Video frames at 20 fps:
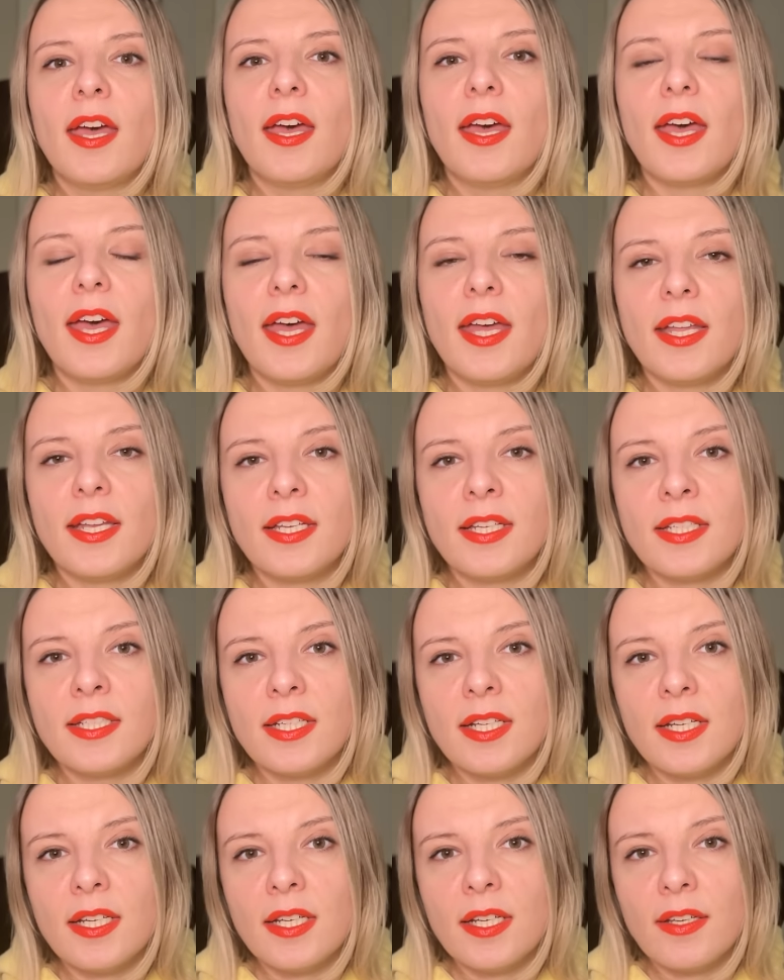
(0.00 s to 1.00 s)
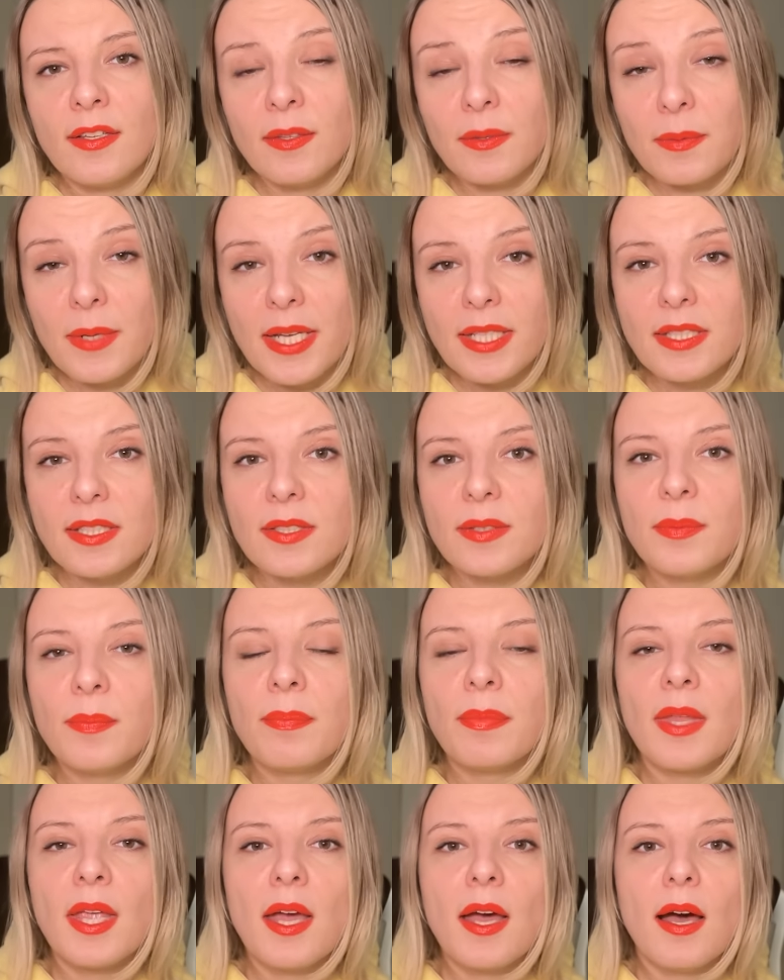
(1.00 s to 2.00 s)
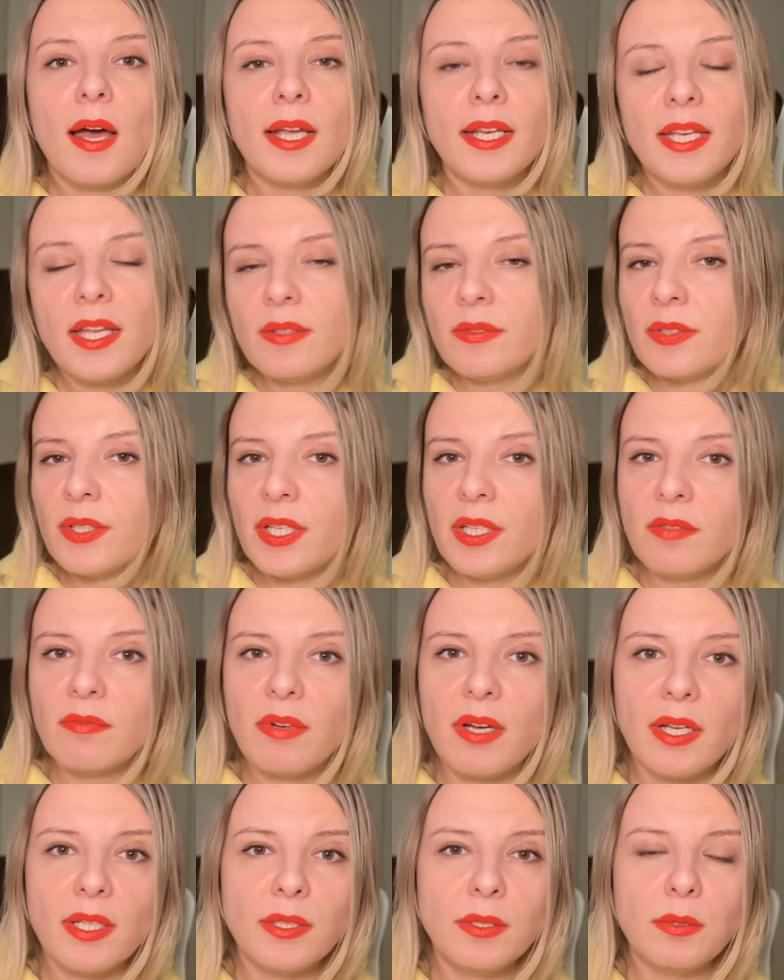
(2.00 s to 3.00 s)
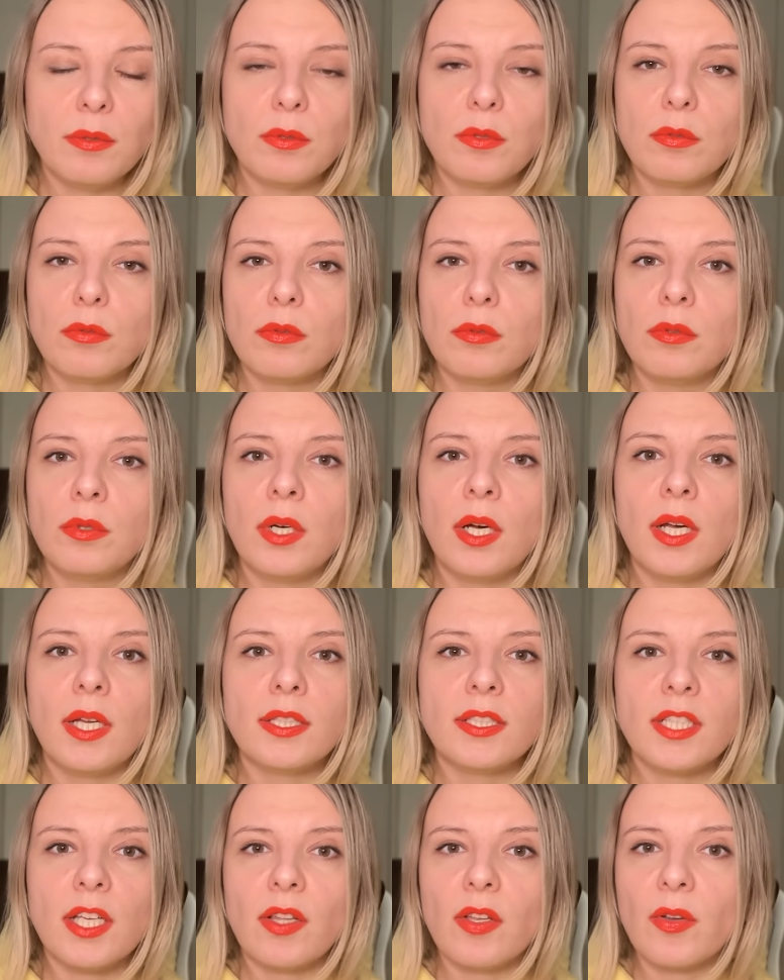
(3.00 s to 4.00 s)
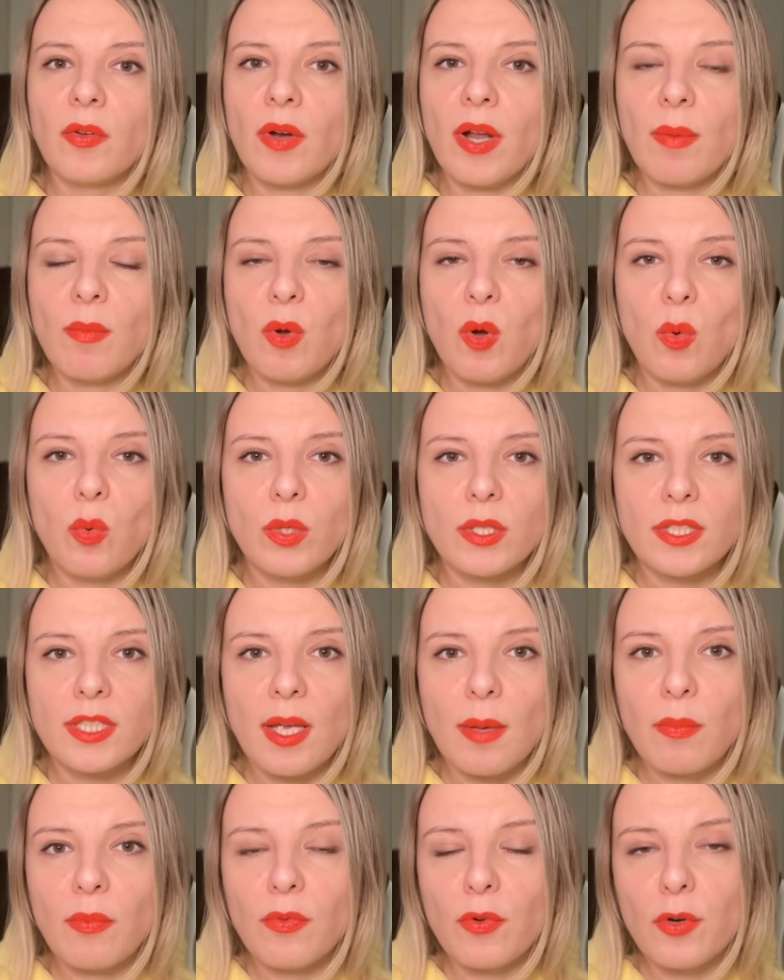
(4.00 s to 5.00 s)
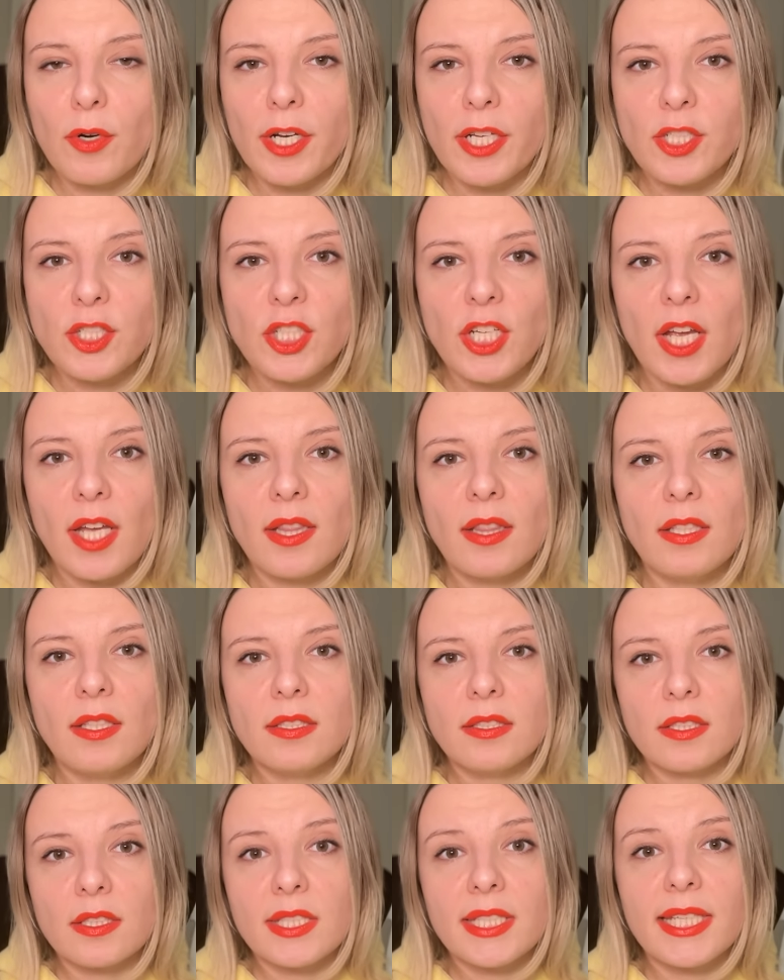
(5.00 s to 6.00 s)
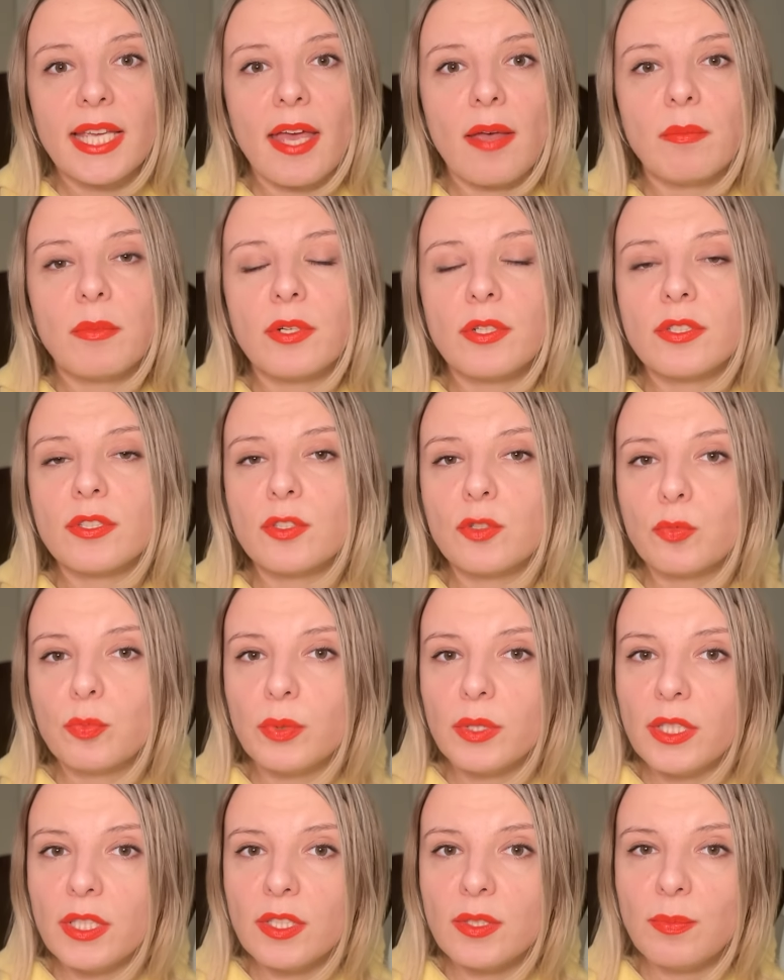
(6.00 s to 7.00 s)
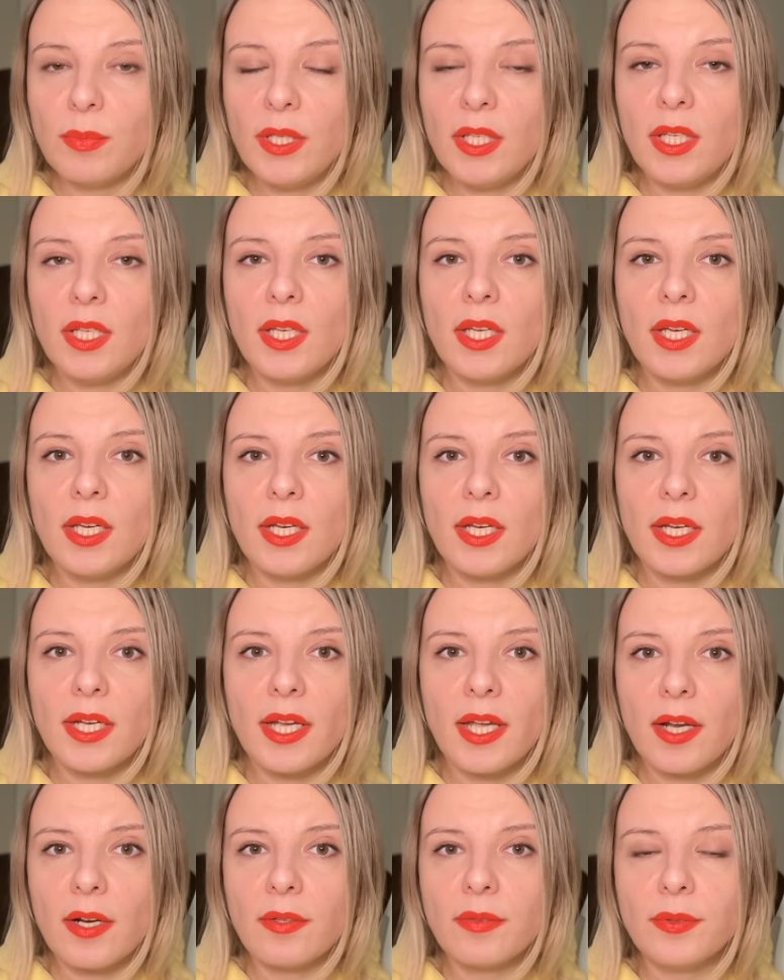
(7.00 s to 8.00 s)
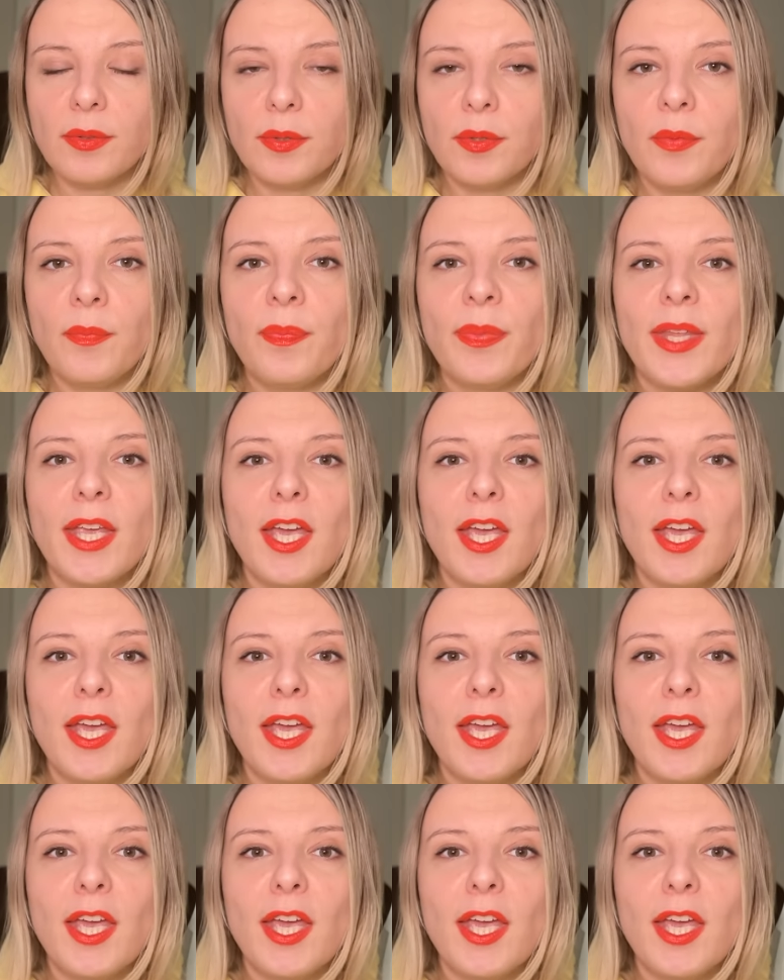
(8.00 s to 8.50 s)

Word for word: and uh, Threads. I never invite you to uh, Telegram or WhatsApp for a chat. These are scammers, so please be uh, careful.